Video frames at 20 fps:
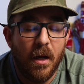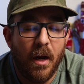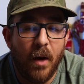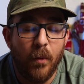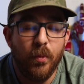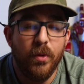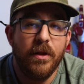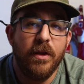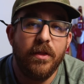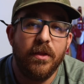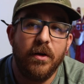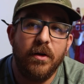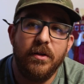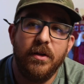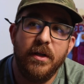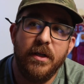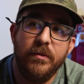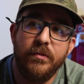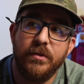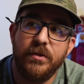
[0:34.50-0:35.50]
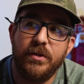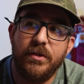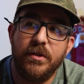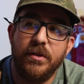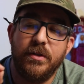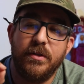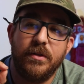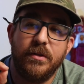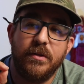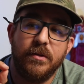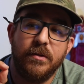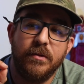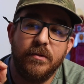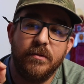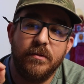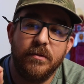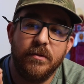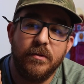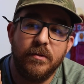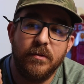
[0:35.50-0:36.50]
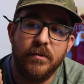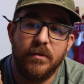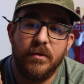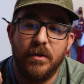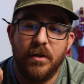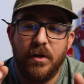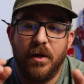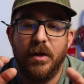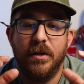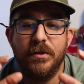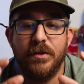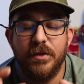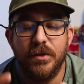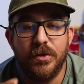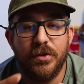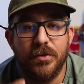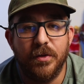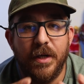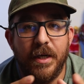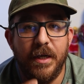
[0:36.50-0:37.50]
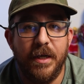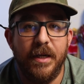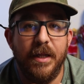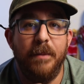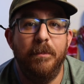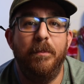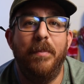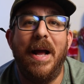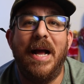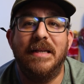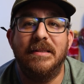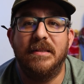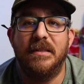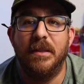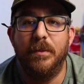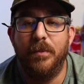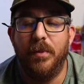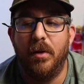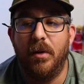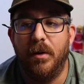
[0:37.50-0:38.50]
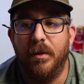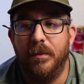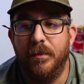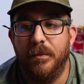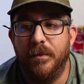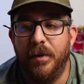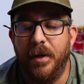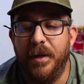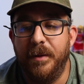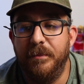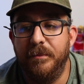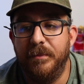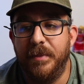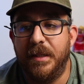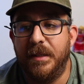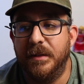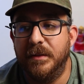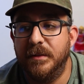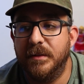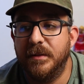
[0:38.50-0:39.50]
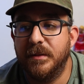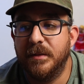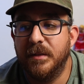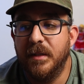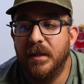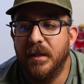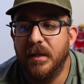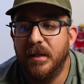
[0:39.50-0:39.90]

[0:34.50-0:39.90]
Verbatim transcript: I really thought that it was just concentrated in basketball, right? Because